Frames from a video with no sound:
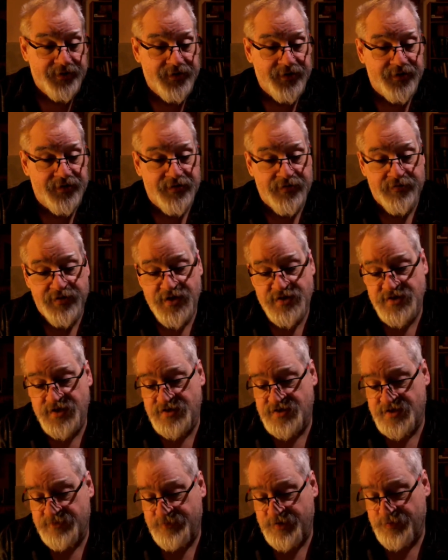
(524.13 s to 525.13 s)
They see
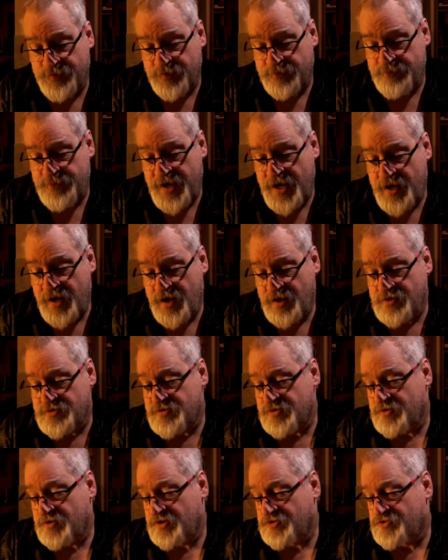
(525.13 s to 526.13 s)
somebody with pain,
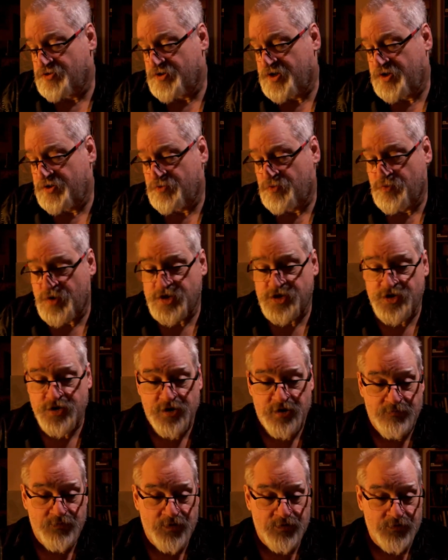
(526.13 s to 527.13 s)
so they're trying to rush,
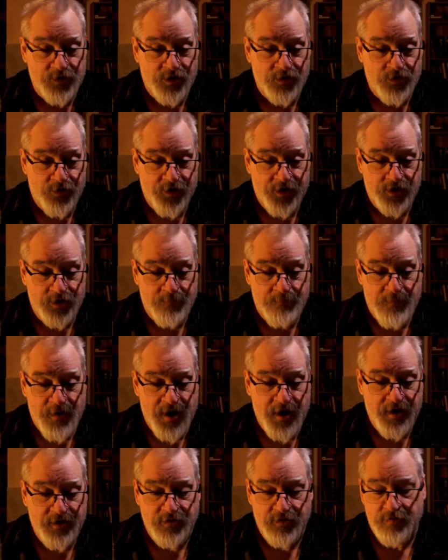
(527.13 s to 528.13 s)
in their
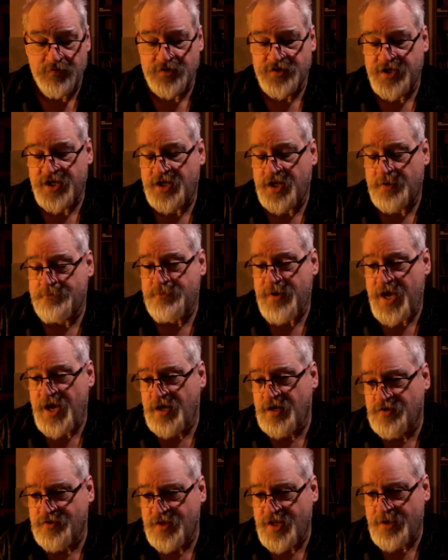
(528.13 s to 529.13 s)
mind, they're sending
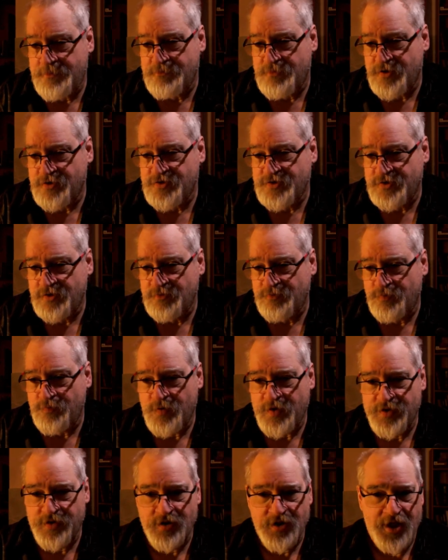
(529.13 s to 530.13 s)
pain to that person,
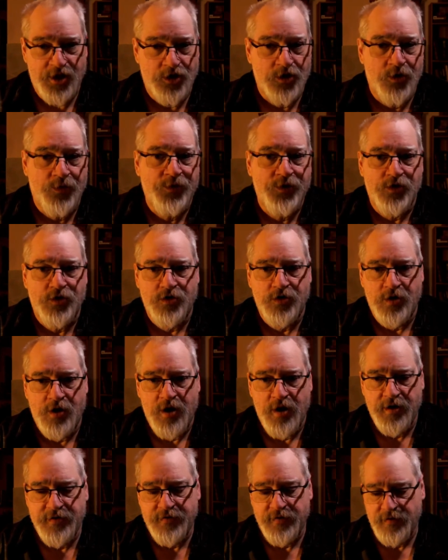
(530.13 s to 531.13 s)
whether they know it or
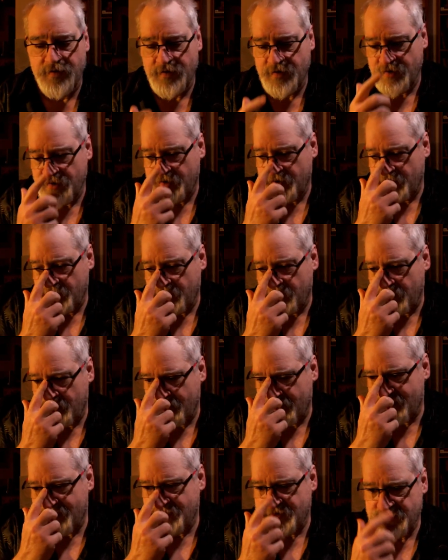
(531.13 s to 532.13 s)
not.
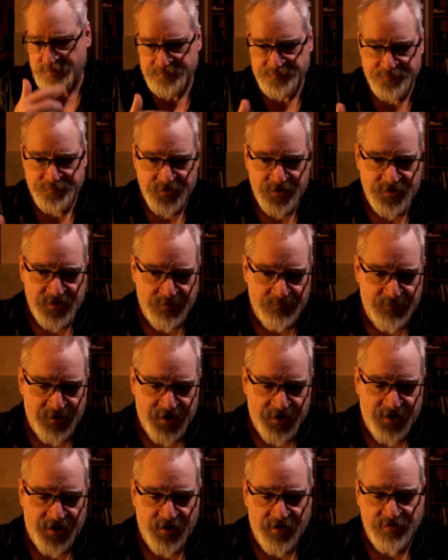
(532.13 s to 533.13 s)
Some
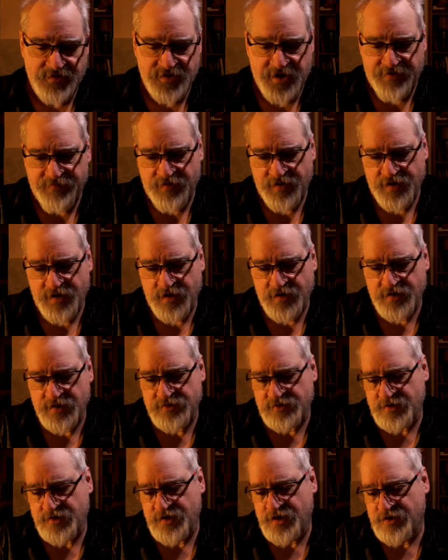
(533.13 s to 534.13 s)
lady here is having,
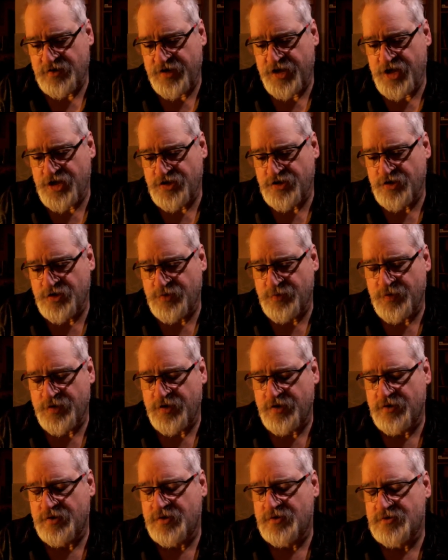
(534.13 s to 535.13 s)
issues with
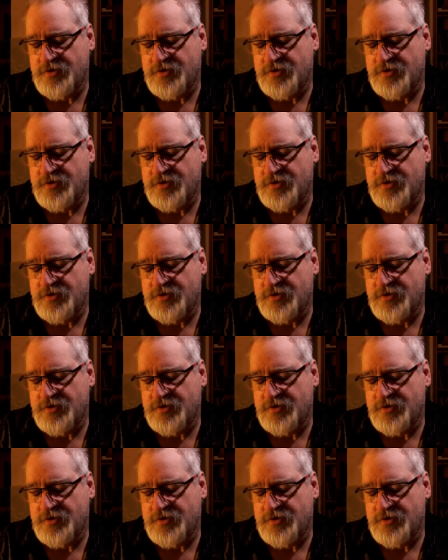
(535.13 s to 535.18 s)
her